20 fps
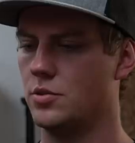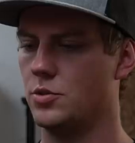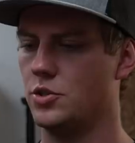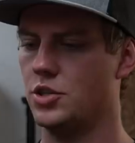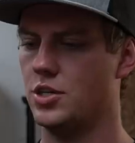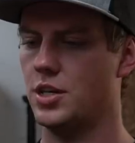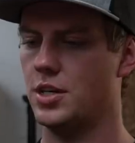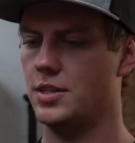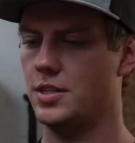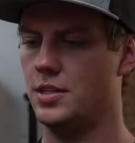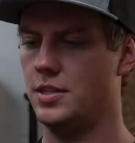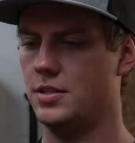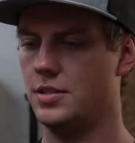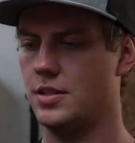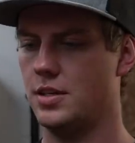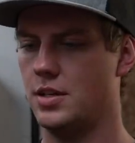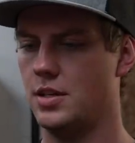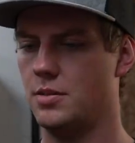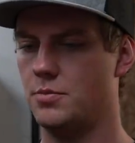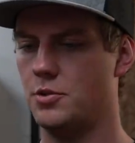So we just got these
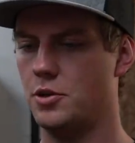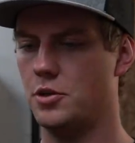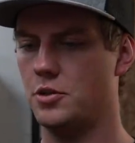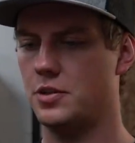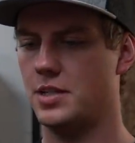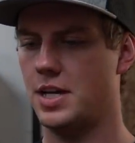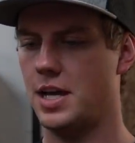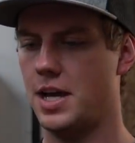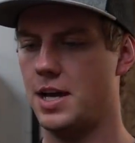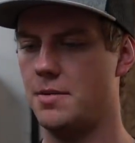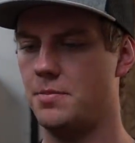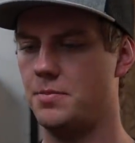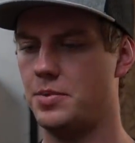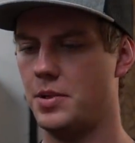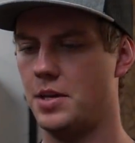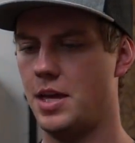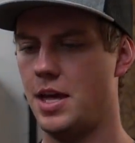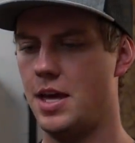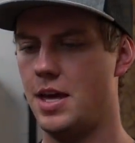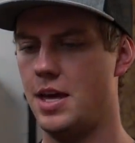prototype
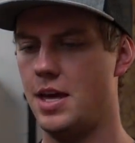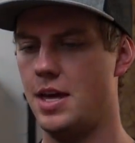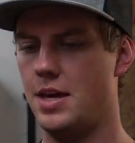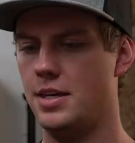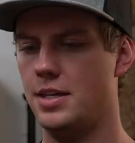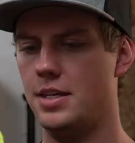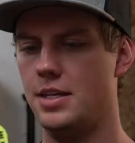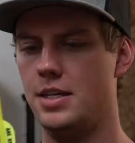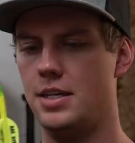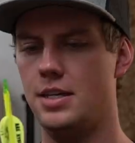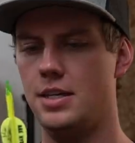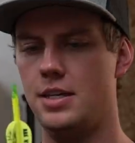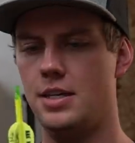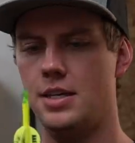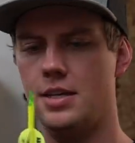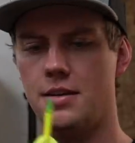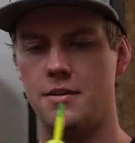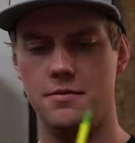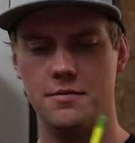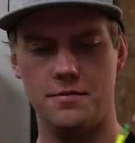
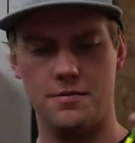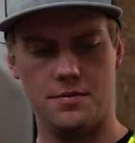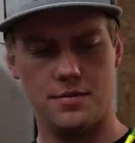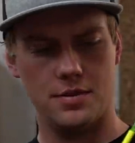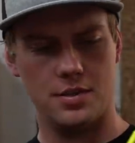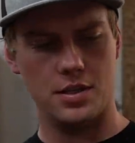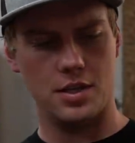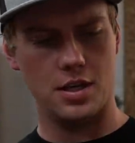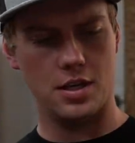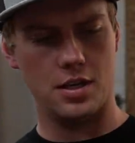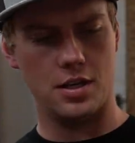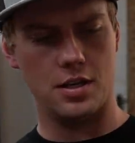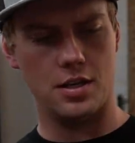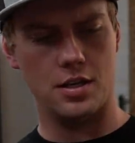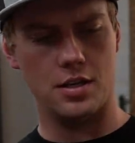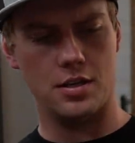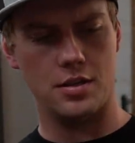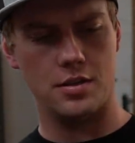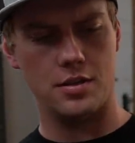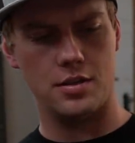AE
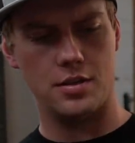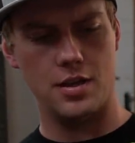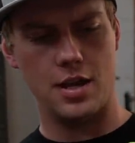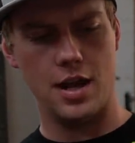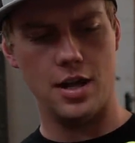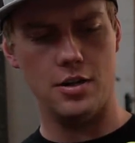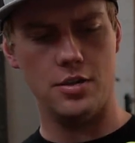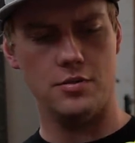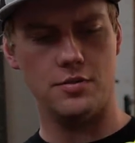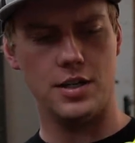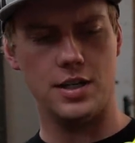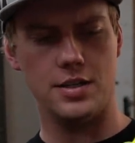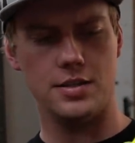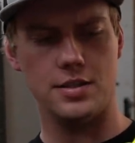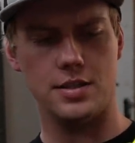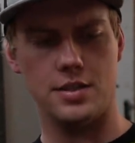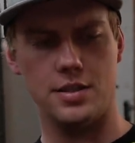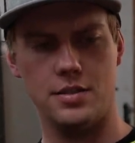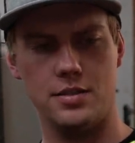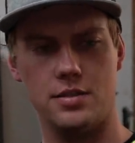arrow
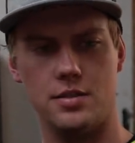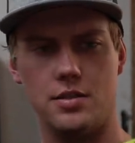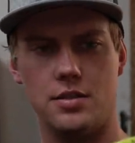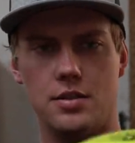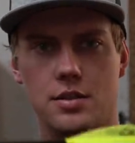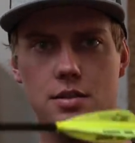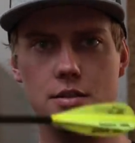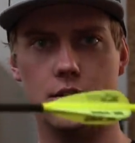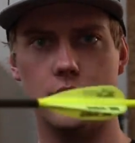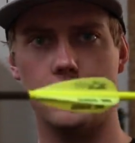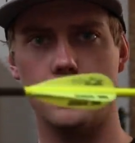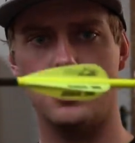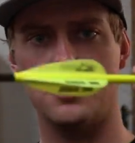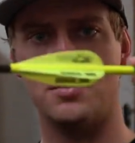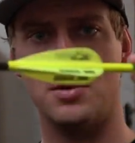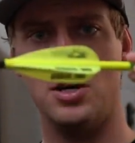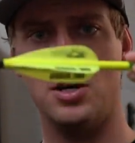vanes in, custom